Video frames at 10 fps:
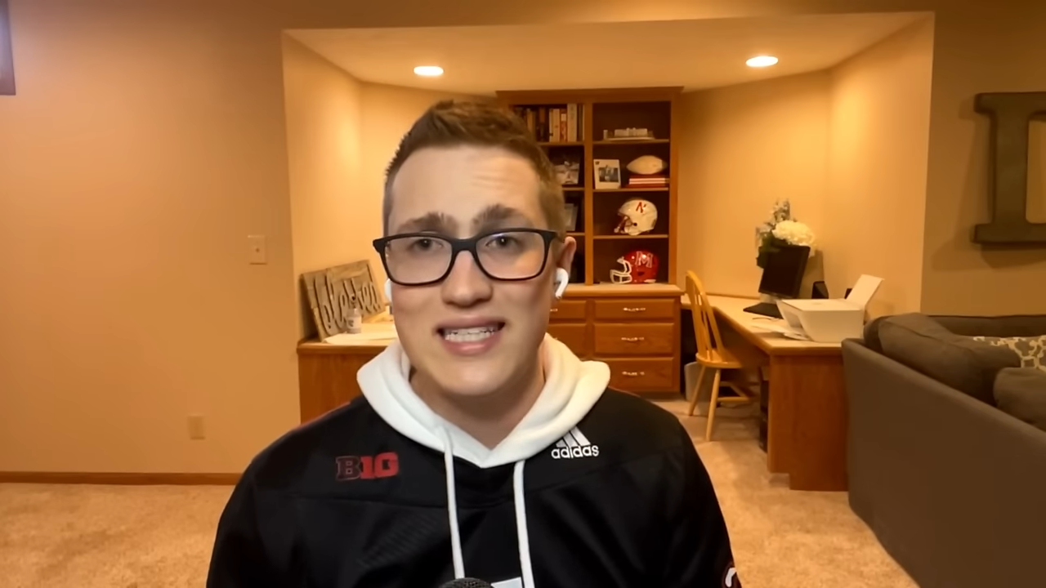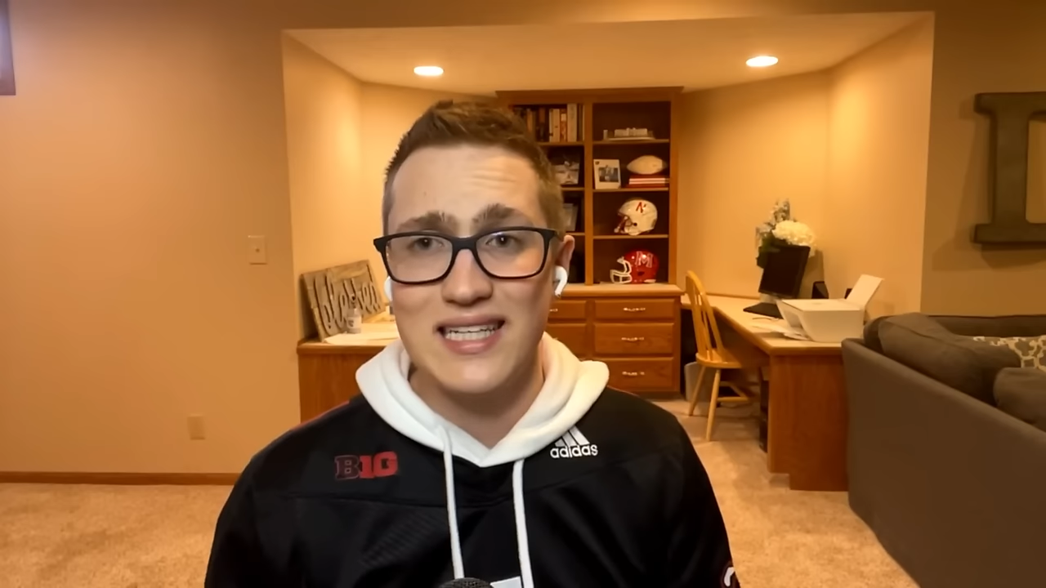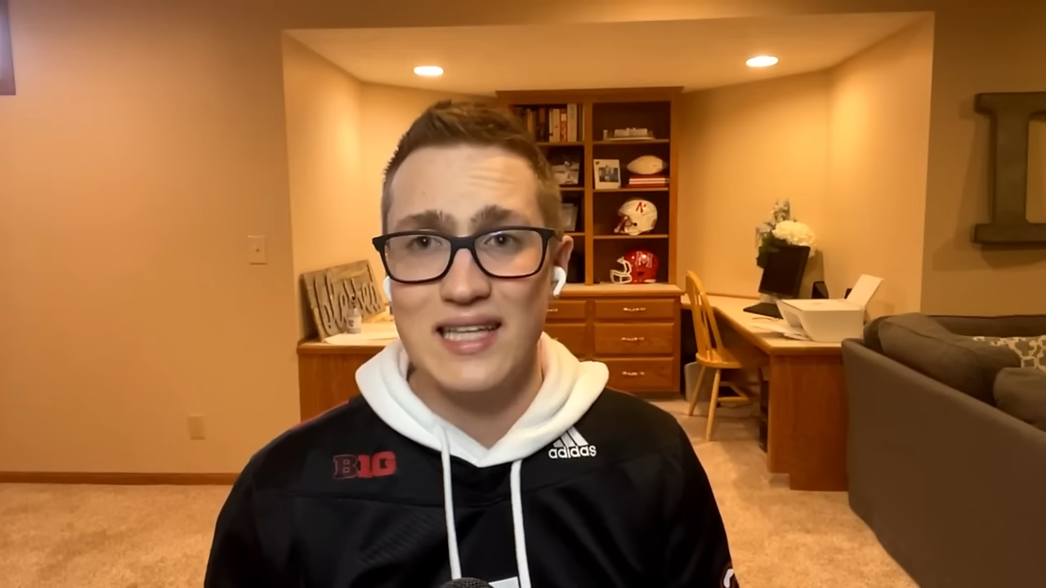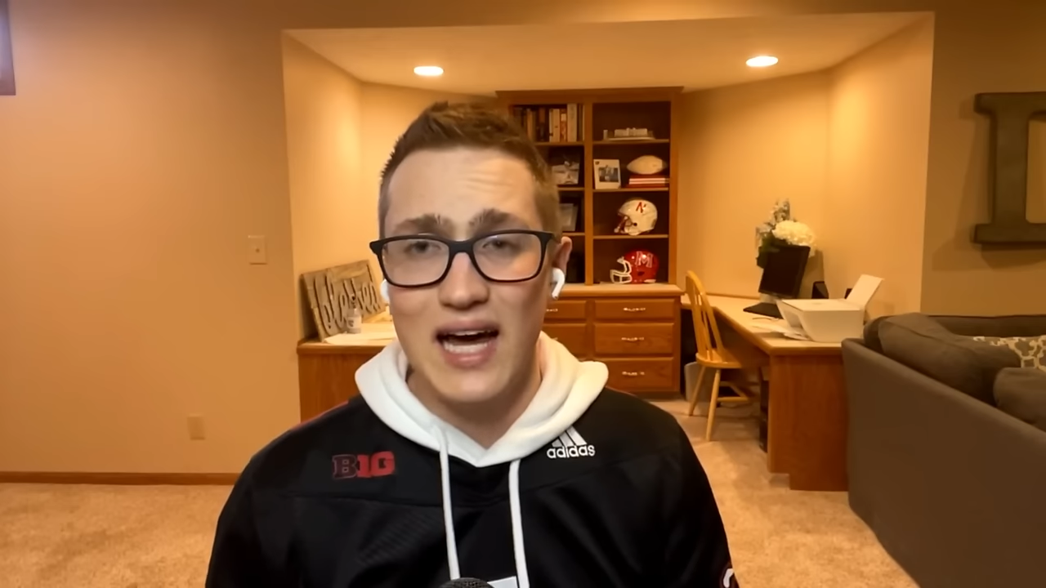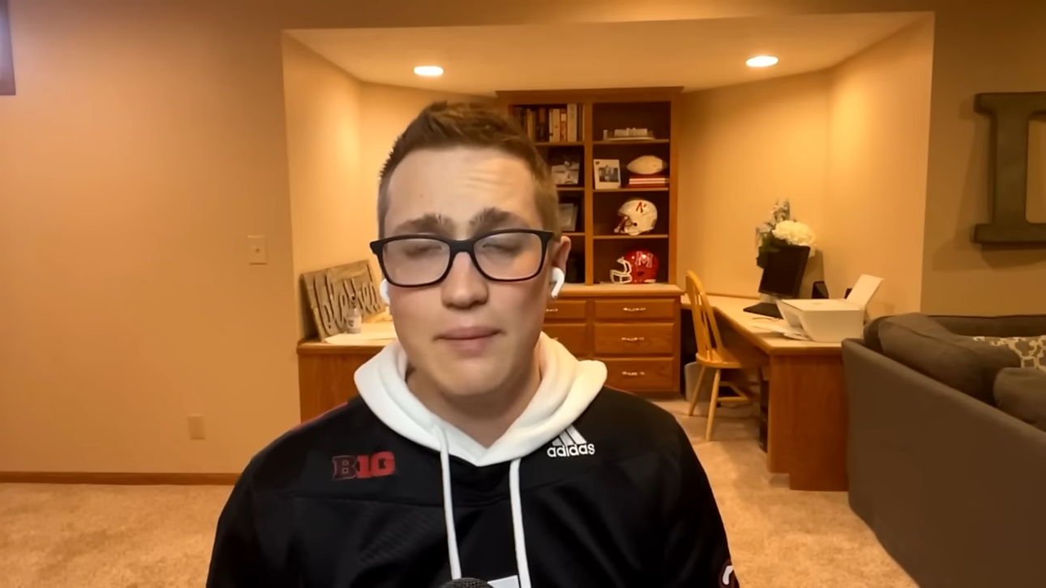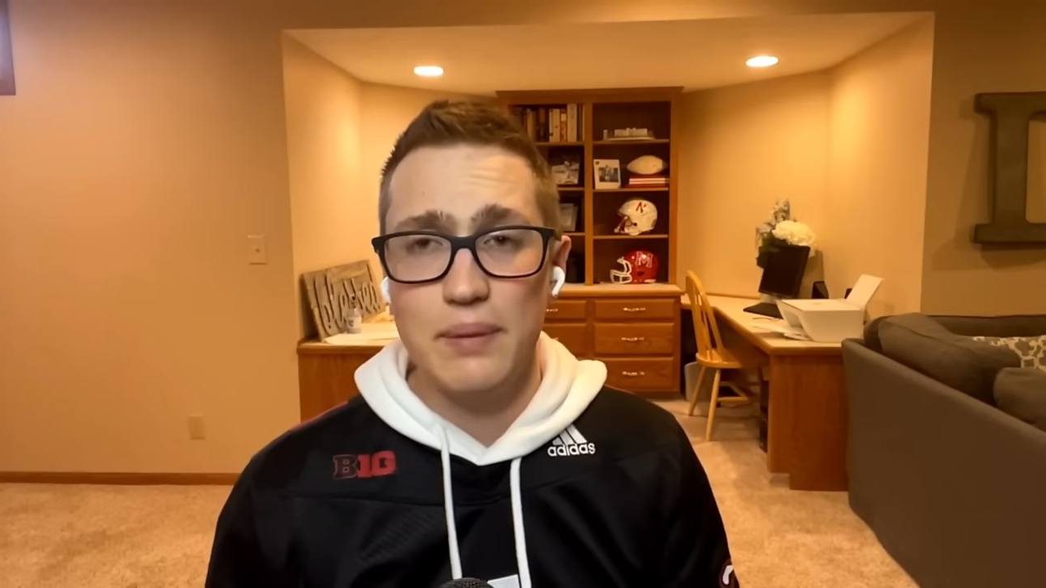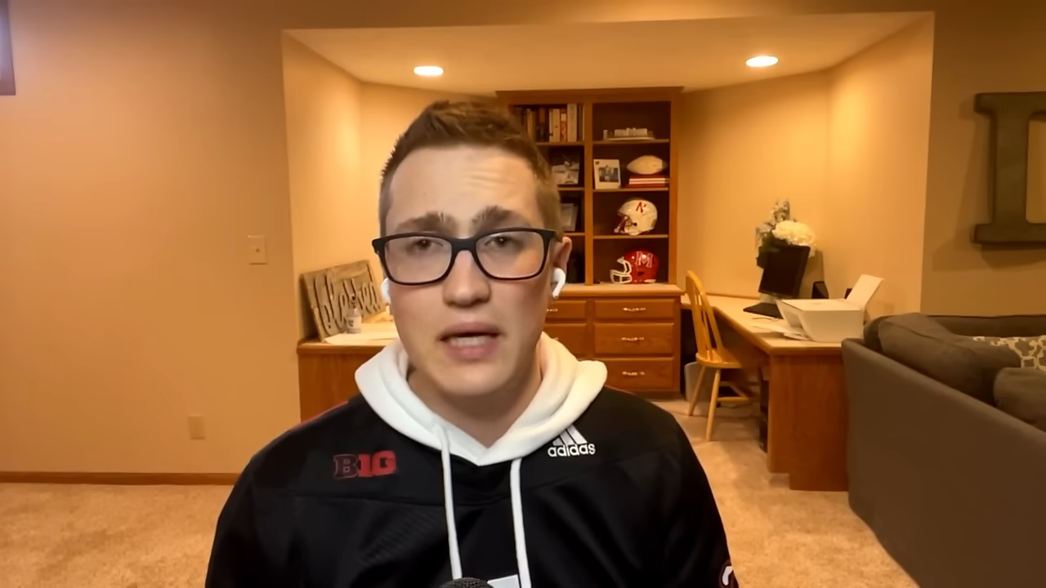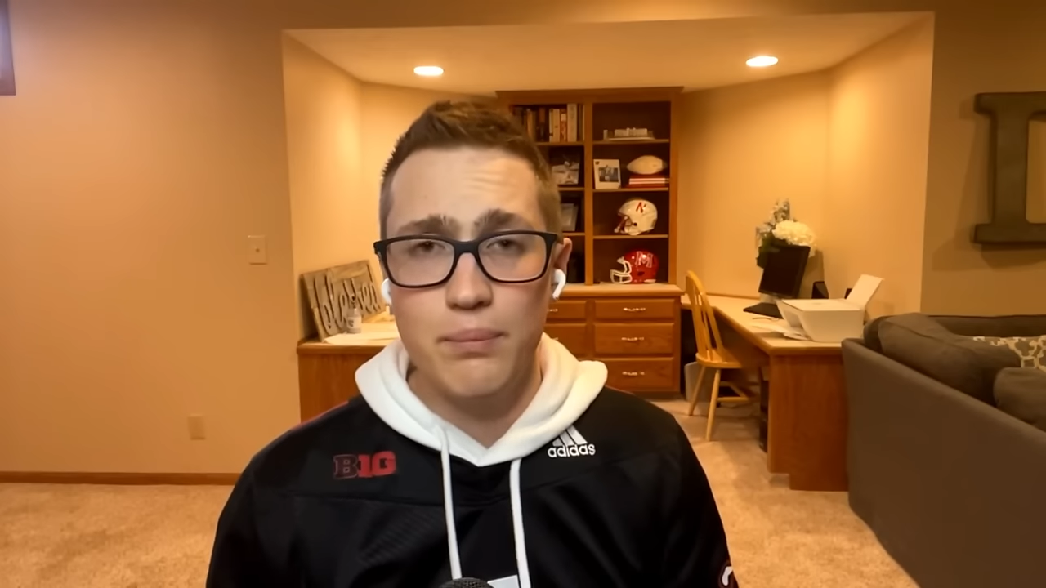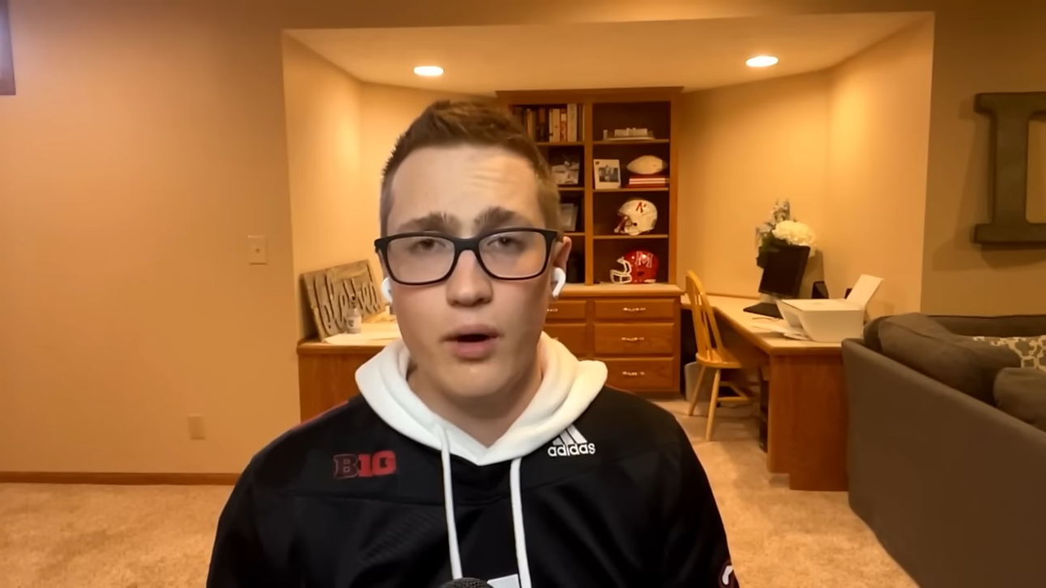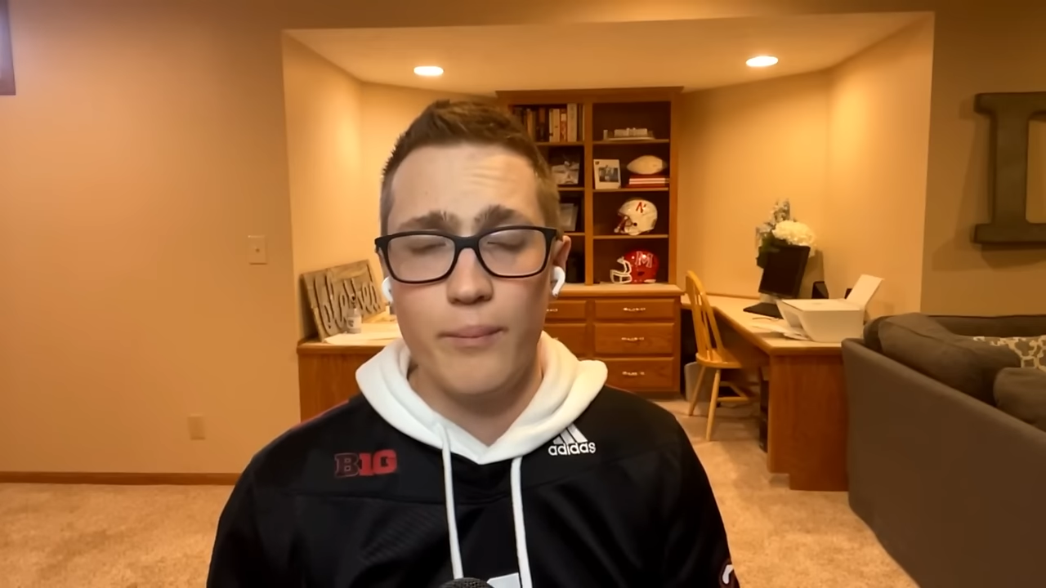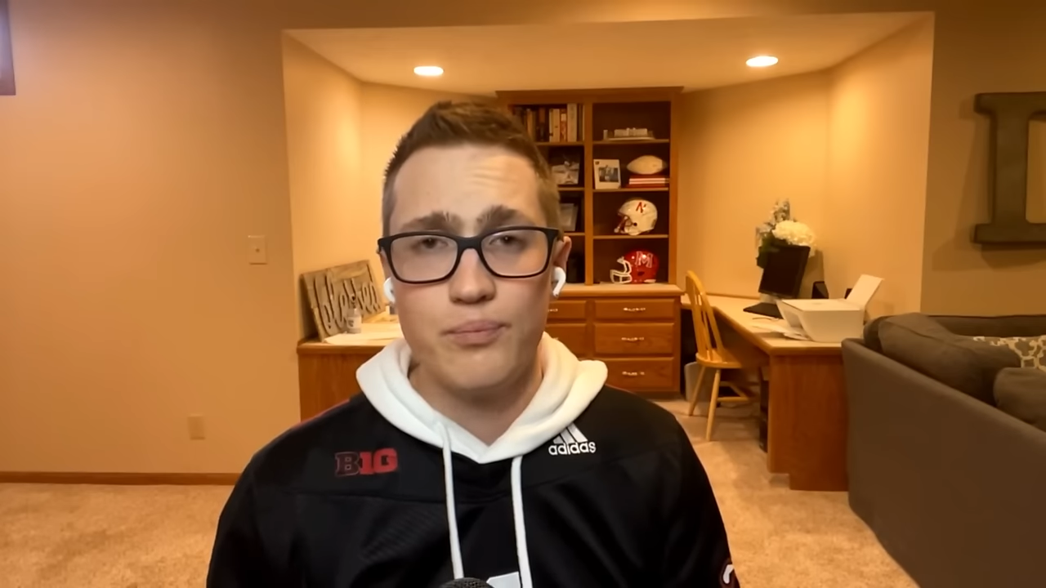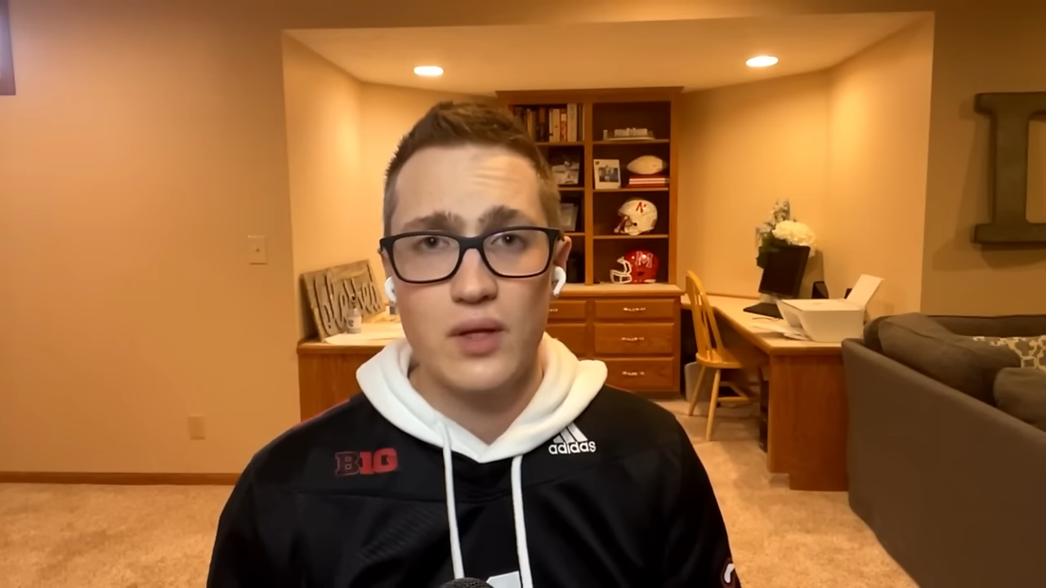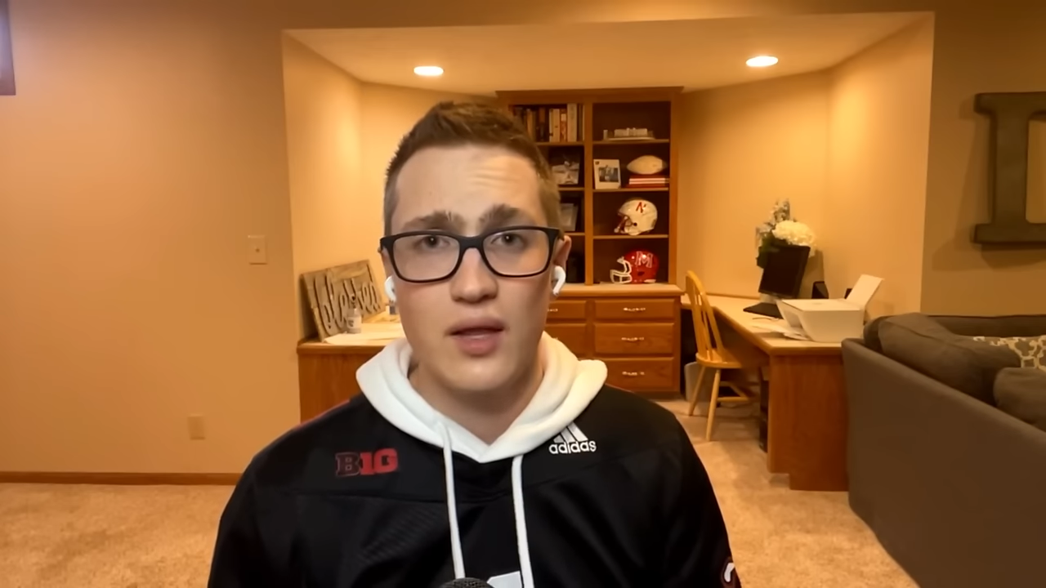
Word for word: a lot of people